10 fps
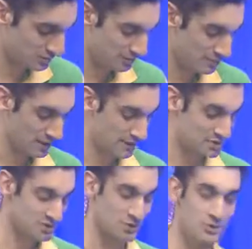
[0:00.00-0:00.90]
coming up
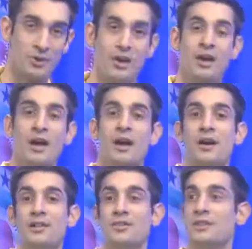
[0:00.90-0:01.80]
soon.
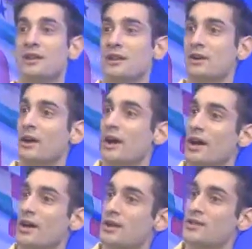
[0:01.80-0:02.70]
The
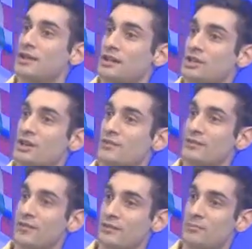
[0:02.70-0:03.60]
Dutch have never